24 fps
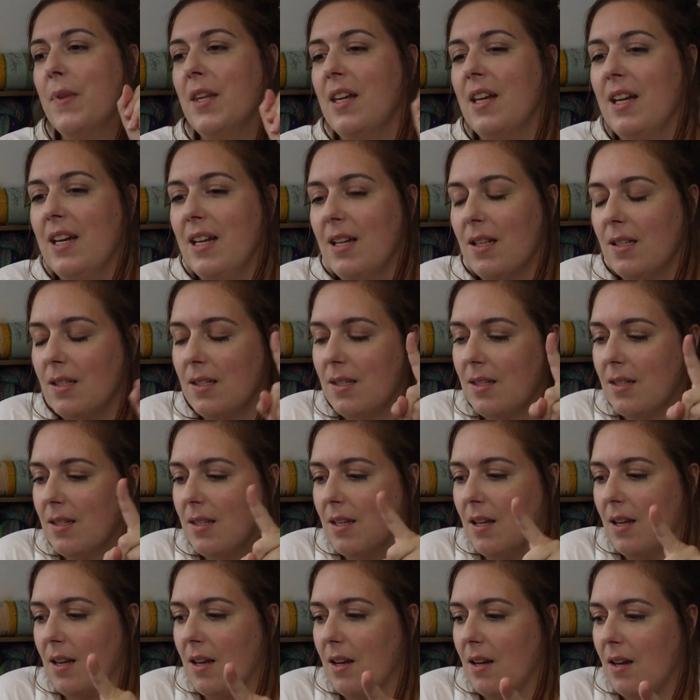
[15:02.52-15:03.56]

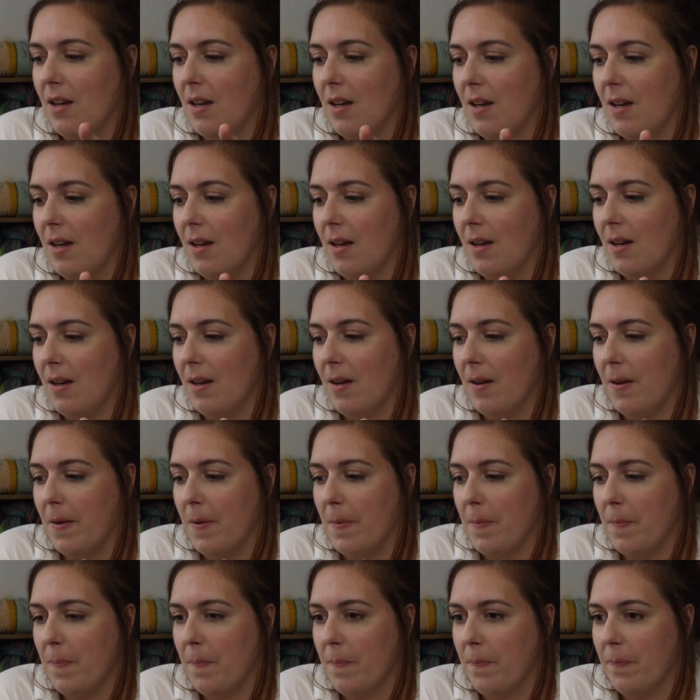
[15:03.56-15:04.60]
It's
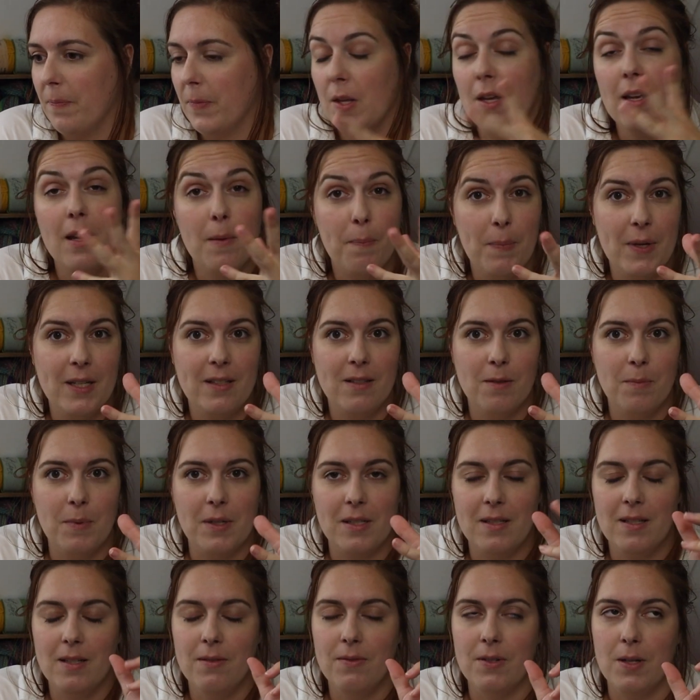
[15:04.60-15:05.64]
a pattern by
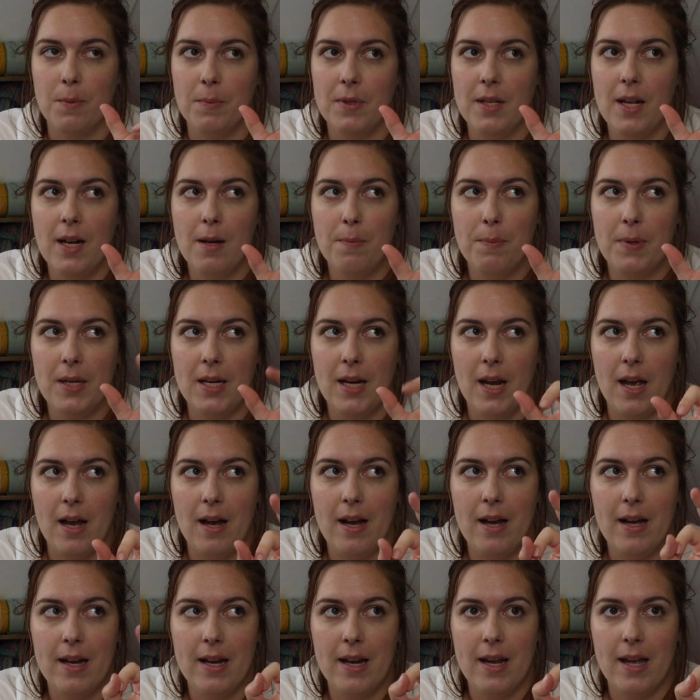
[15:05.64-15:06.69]
Stephen and Penelope.
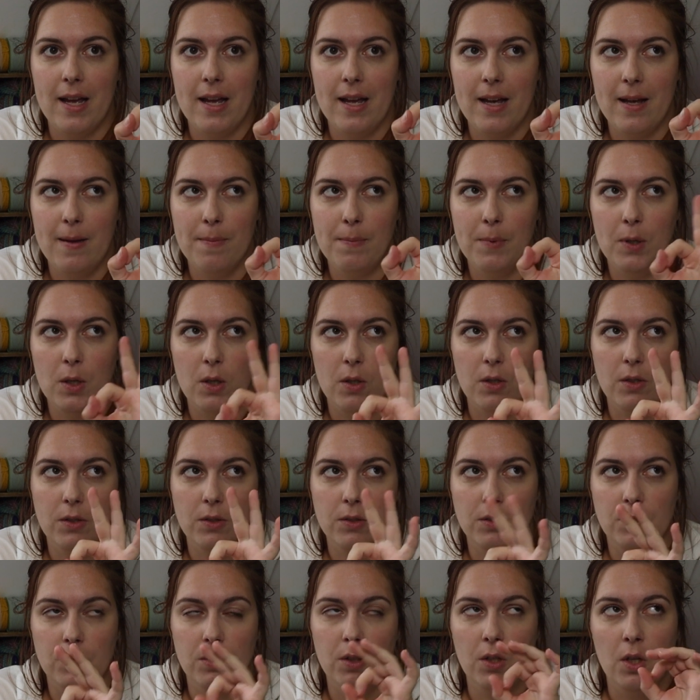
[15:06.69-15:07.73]
I am
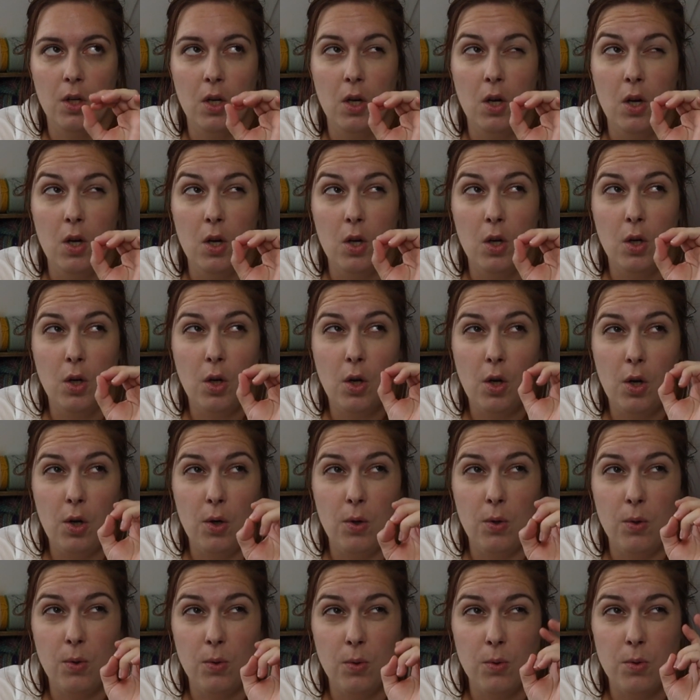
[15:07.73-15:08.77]
on
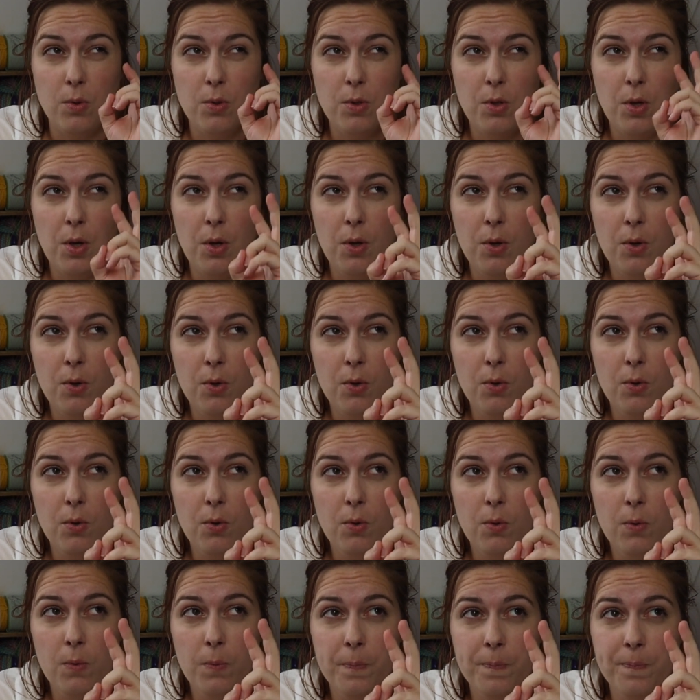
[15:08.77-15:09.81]
clue
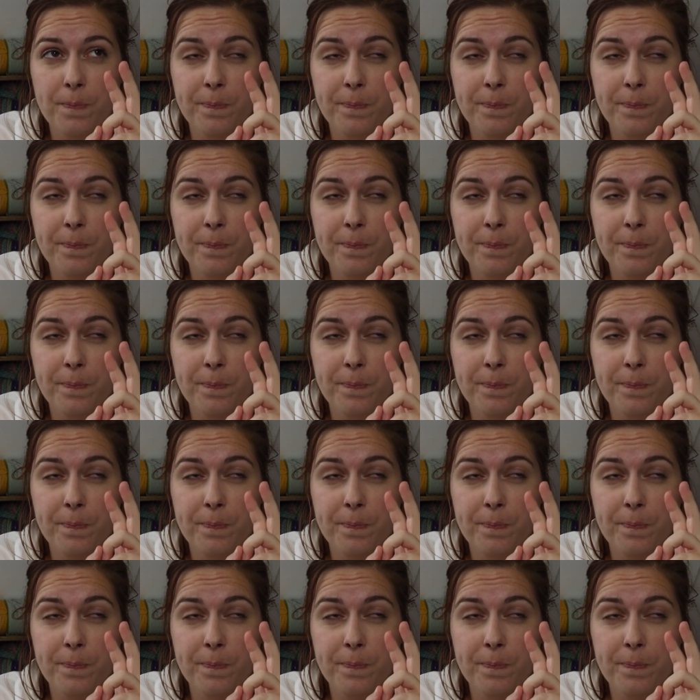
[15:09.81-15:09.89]
2